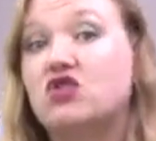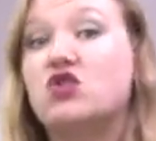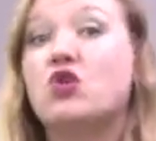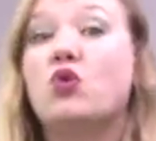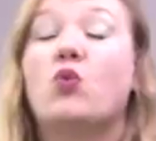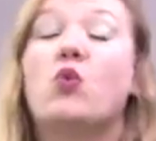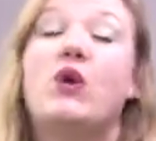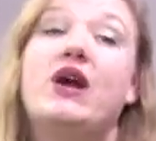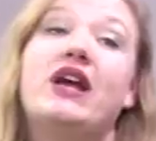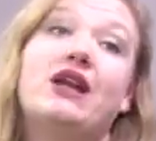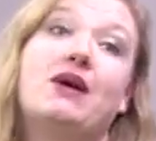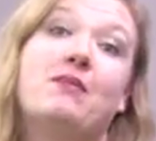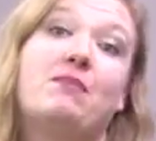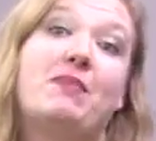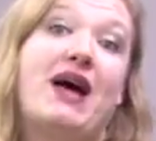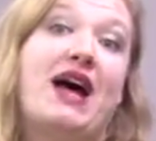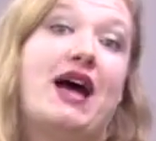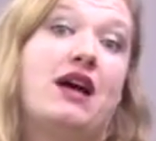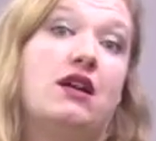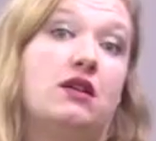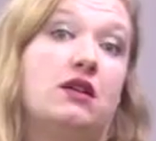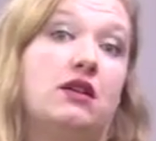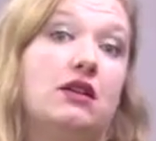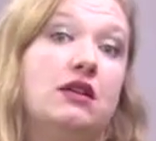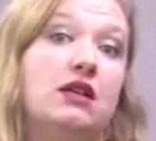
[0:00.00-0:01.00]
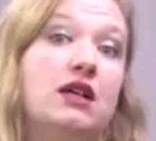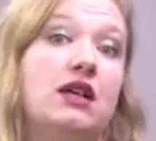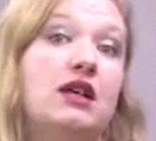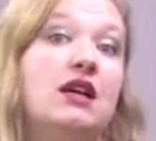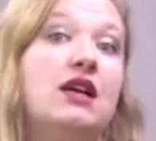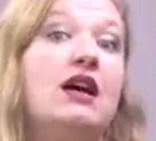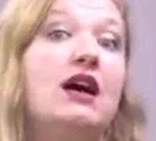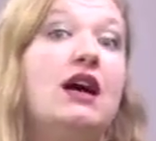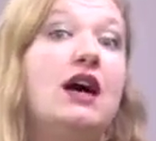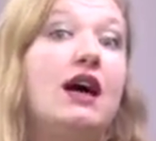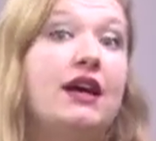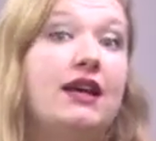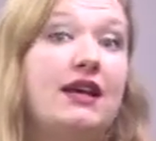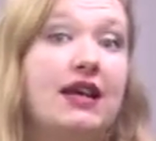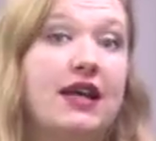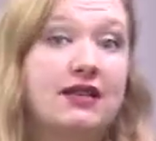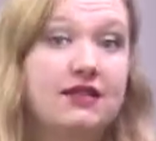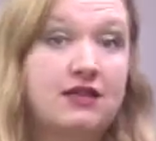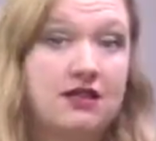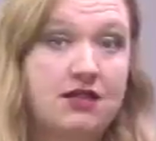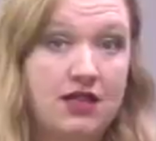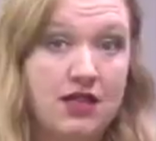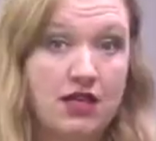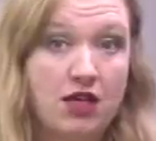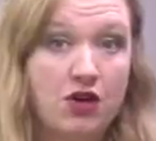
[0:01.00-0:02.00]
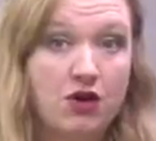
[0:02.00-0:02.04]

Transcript: to win a battle against the